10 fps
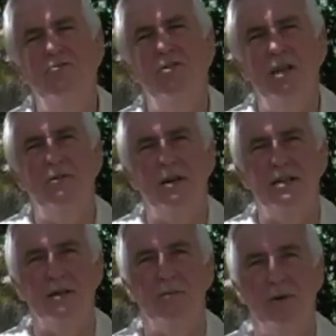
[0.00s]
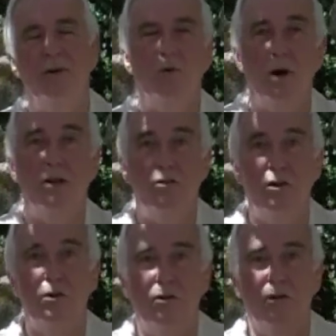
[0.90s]
really very simple. 1,
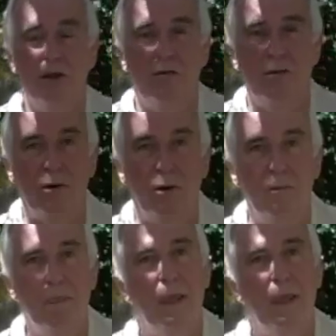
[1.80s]
2, 3, 4.